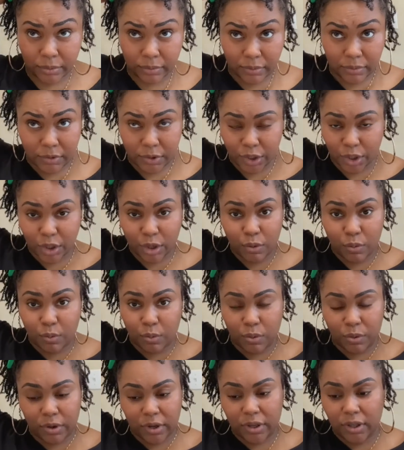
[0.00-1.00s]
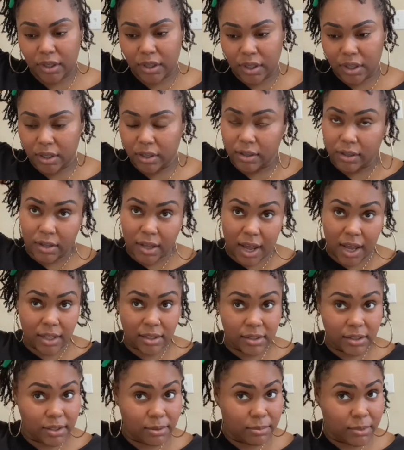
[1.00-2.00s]
You don't want your interlocks
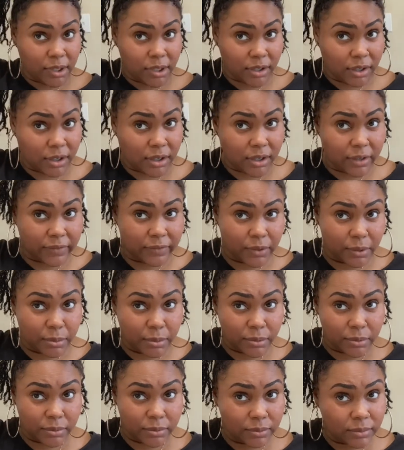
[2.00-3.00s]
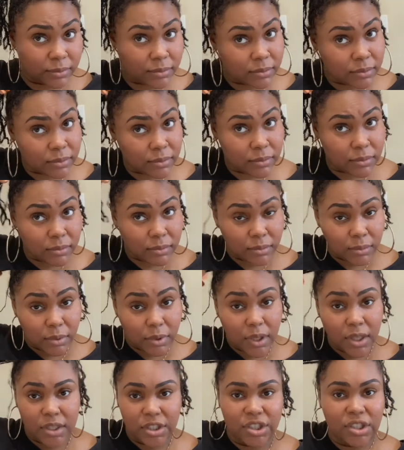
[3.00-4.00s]
to be uncomfortable.
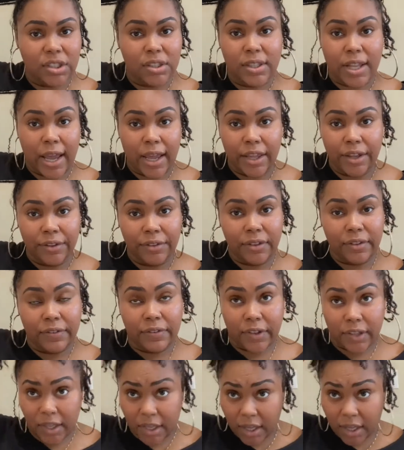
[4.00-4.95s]
It's just not healthy for your hair